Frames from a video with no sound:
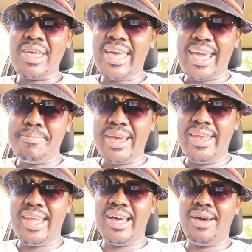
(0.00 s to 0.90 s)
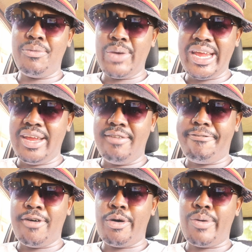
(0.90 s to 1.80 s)
hey man, we in
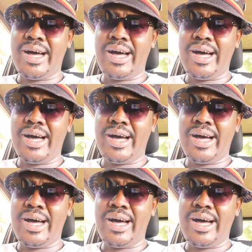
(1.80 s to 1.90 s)
for